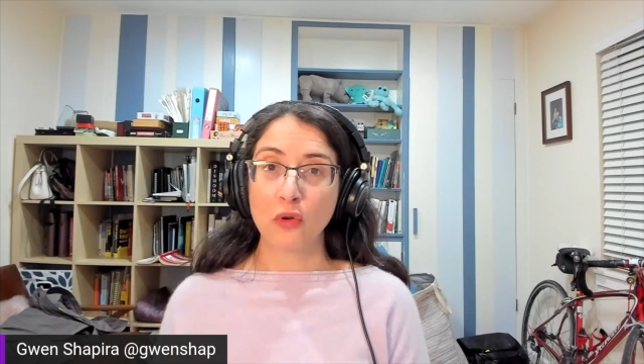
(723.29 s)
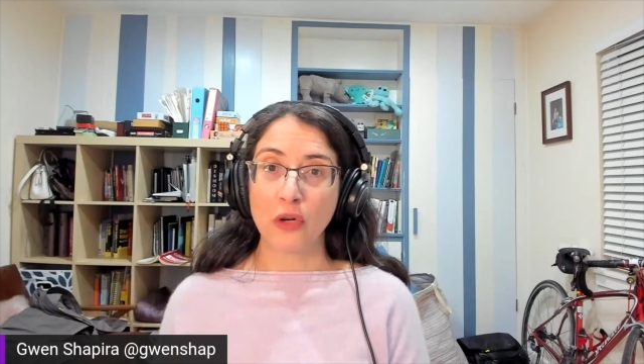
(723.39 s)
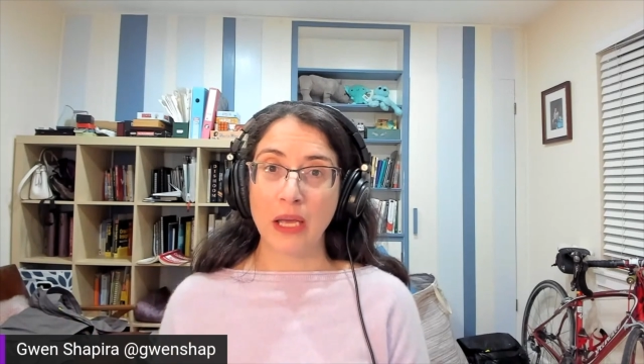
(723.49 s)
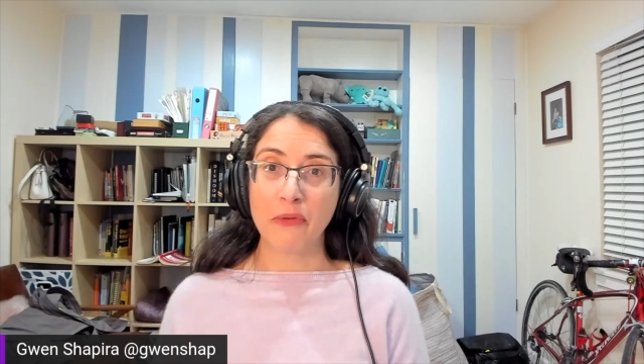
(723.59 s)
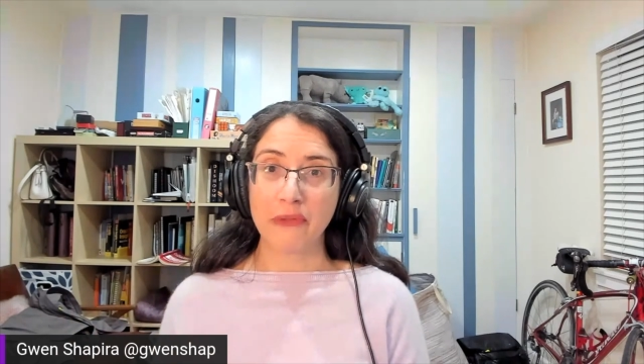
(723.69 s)

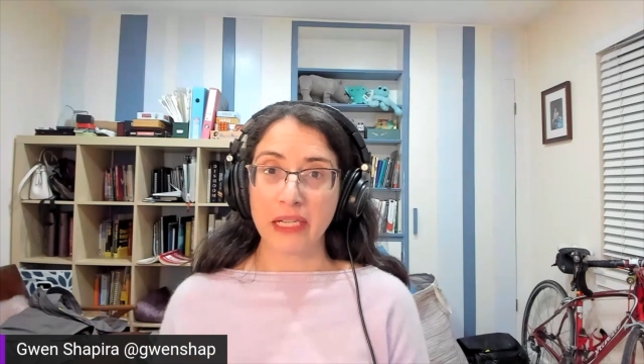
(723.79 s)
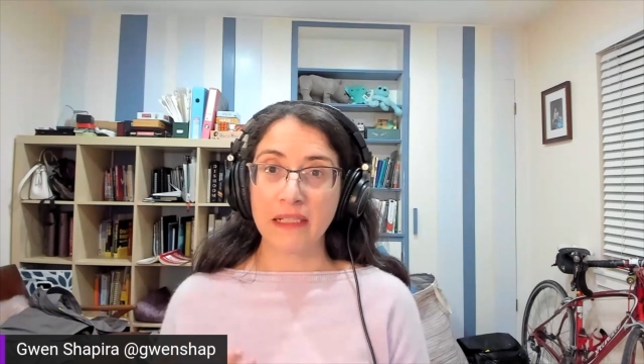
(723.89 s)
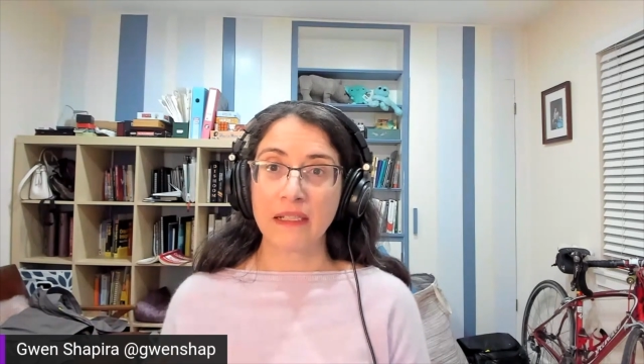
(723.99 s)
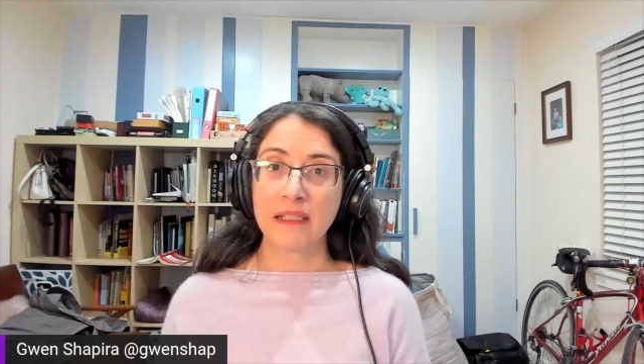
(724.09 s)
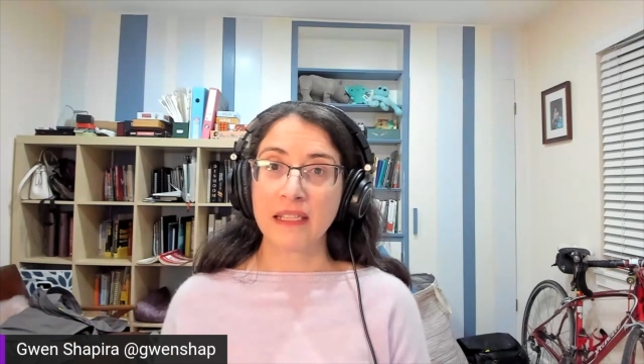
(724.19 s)

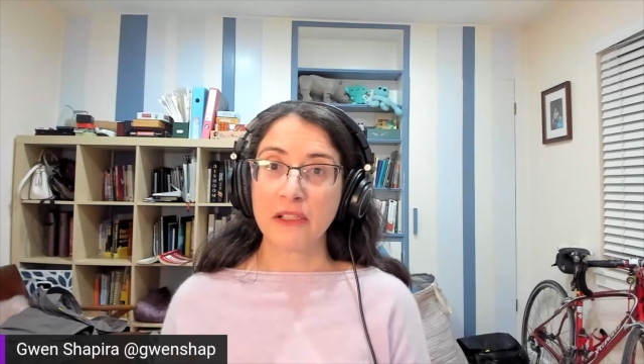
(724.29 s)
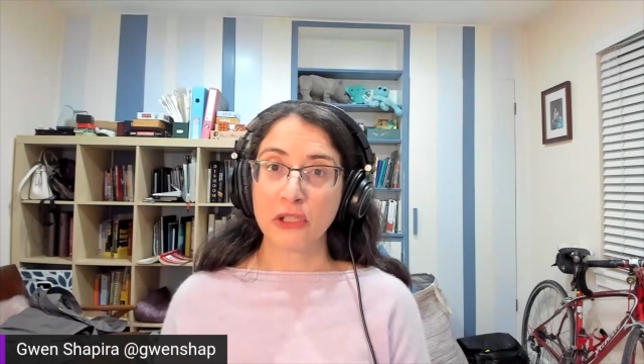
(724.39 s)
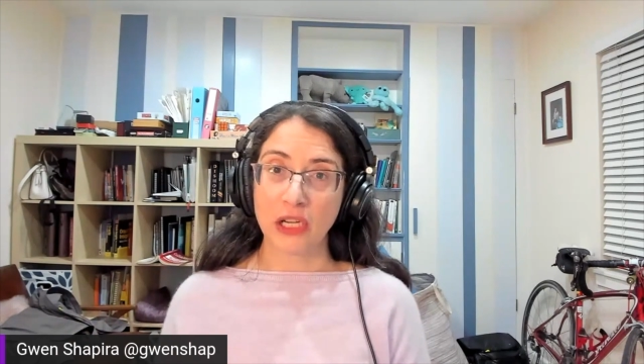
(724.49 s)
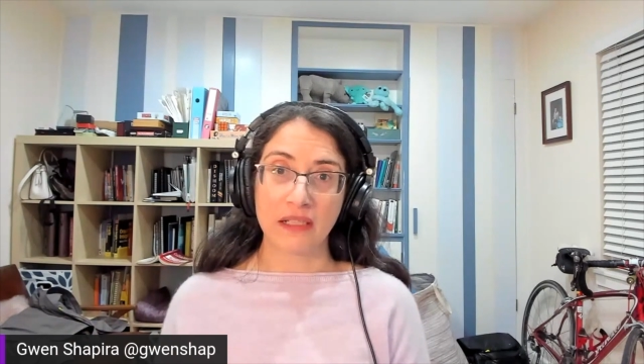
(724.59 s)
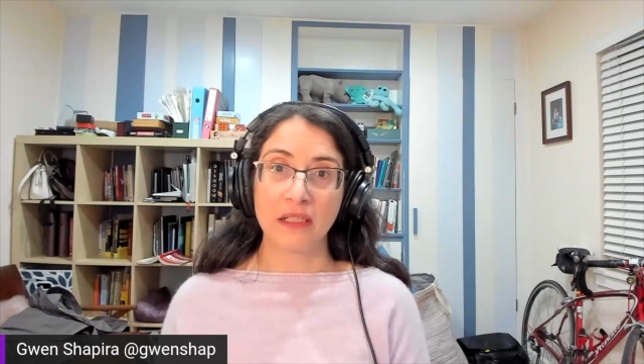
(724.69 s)
collaborate than
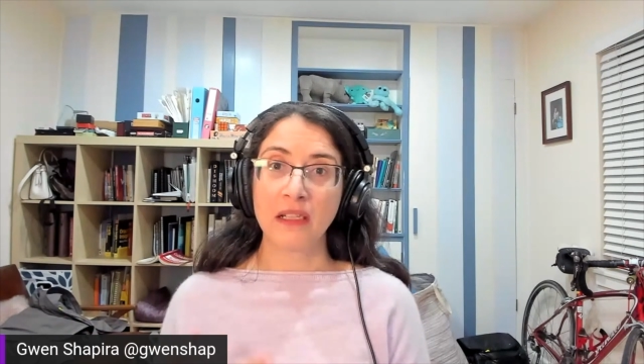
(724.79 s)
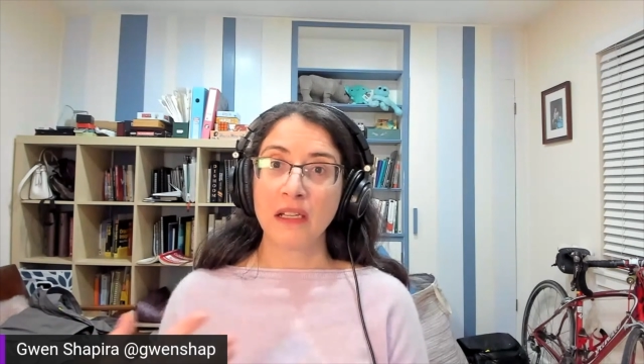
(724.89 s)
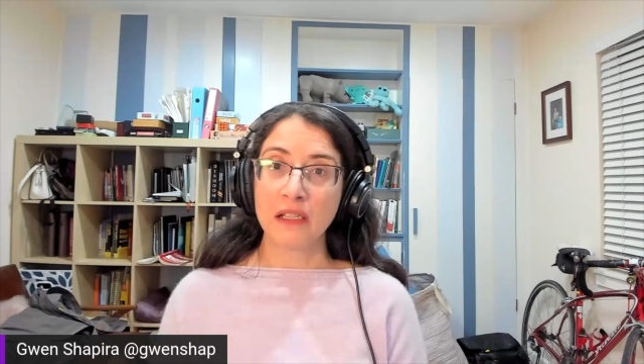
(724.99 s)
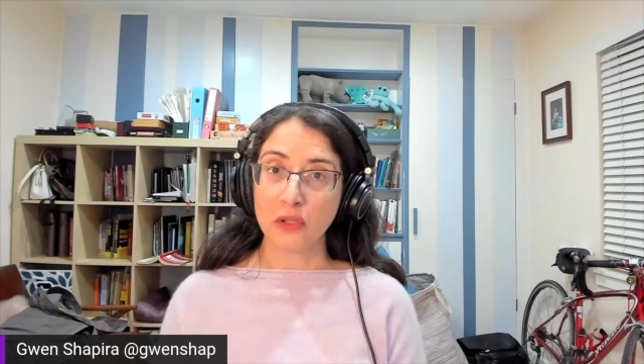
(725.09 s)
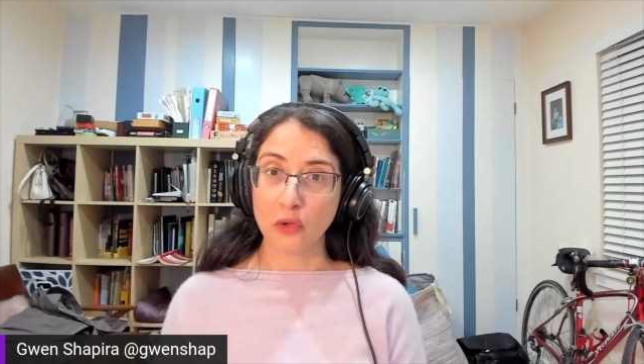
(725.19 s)
just
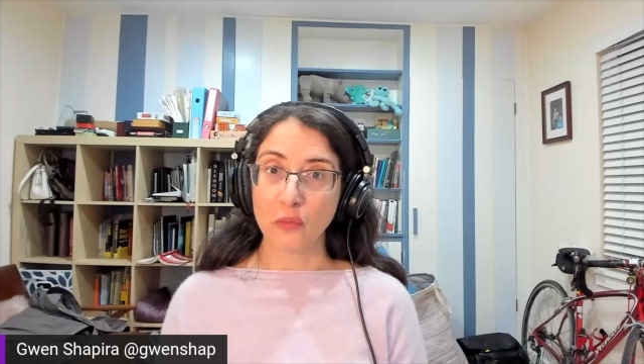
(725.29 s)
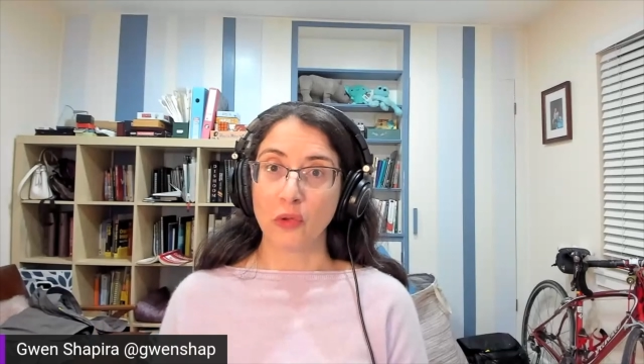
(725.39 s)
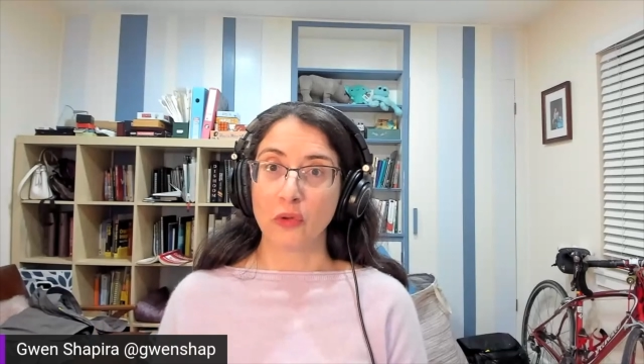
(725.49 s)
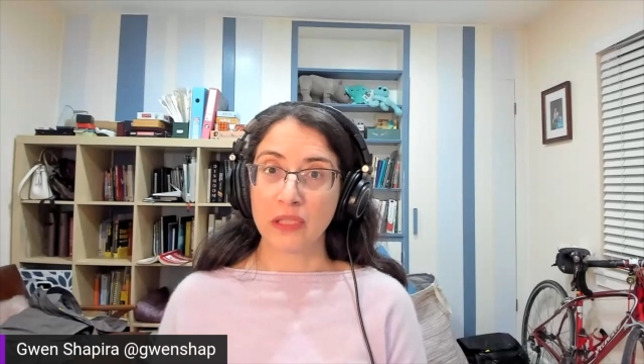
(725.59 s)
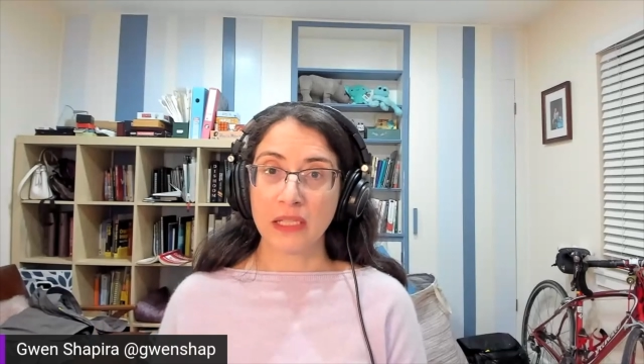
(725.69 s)
Zoom
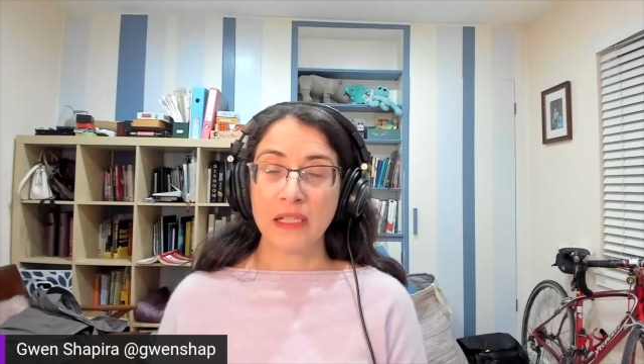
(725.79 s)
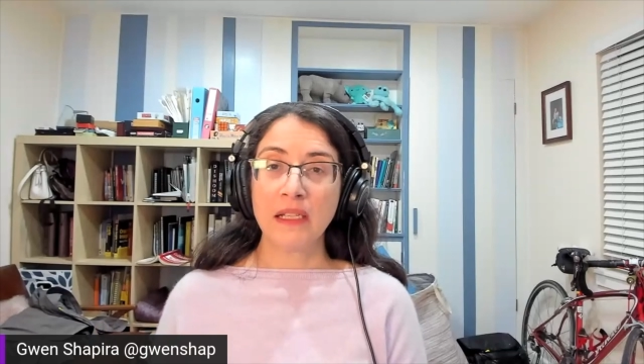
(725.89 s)
talks.